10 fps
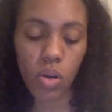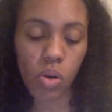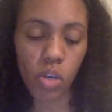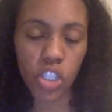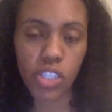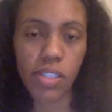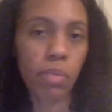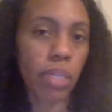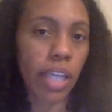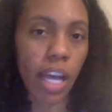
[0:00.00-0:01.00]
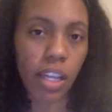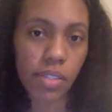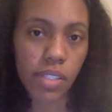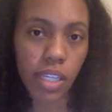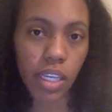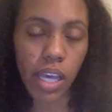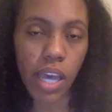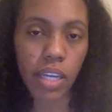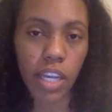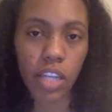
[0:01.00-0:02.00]
or just simply LLC,
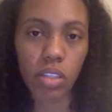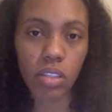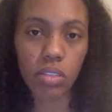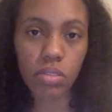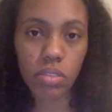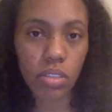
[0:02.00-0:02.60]
and it'll